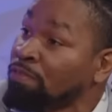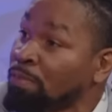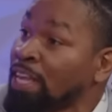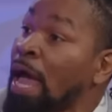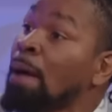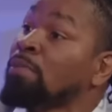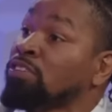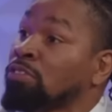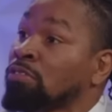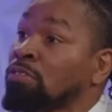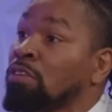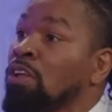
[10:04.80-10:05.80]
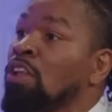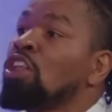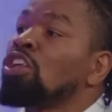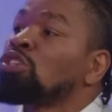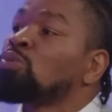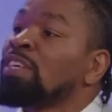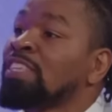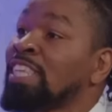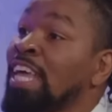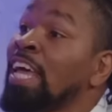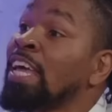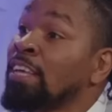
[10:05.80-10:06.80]
from the amateurs. Right. So it's
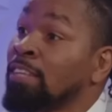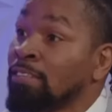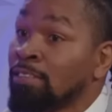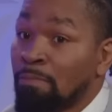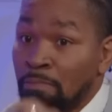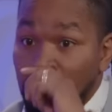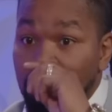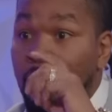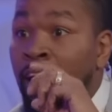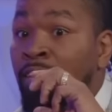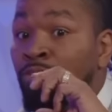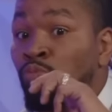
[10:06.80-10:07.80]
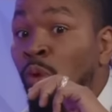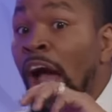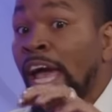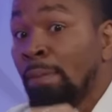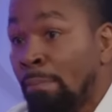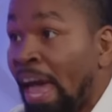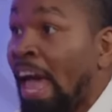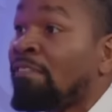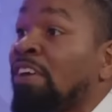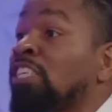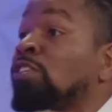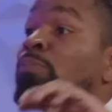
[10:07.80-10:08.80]
things that Ryan may
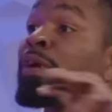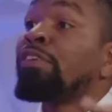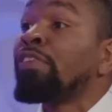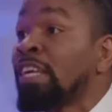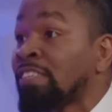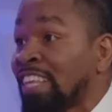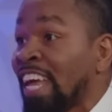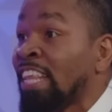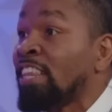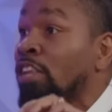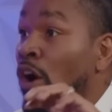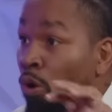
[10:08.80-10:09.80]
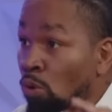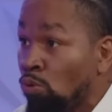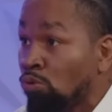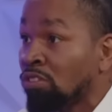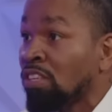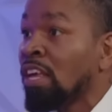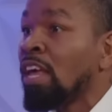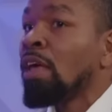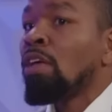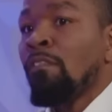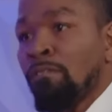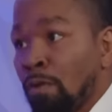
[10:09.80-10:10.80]
have experienced and knows
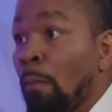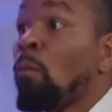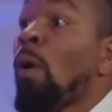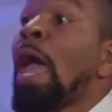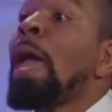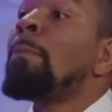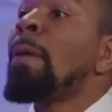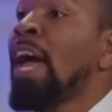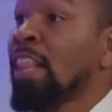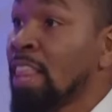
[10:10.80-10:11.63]
from way back